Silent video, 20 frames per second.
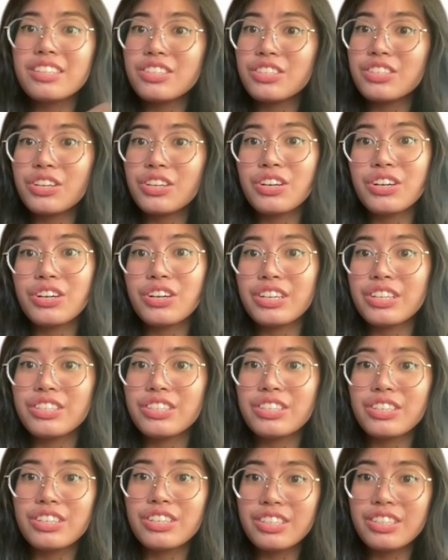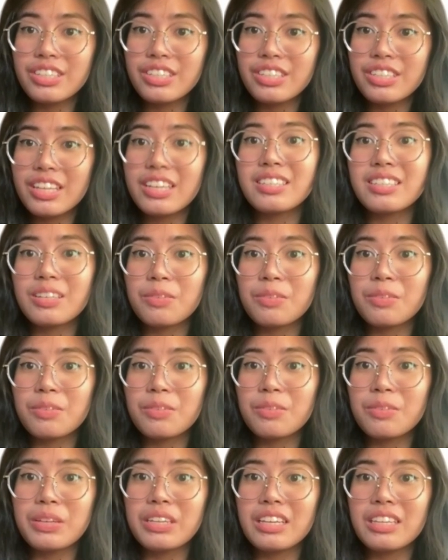goods, or things that we need in the
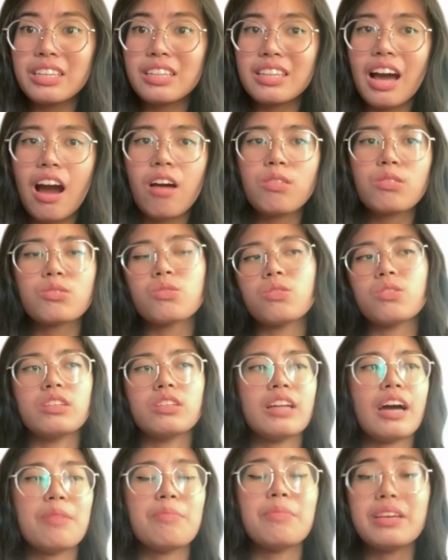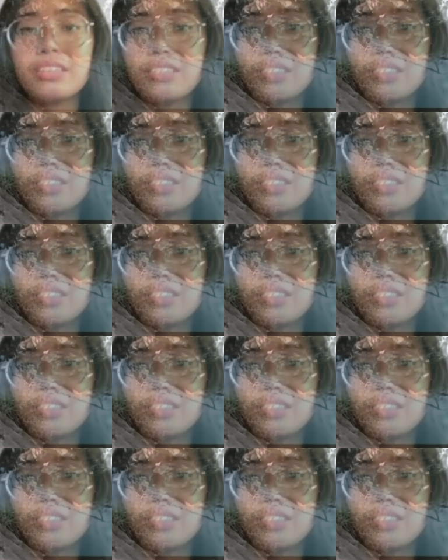household. I myself,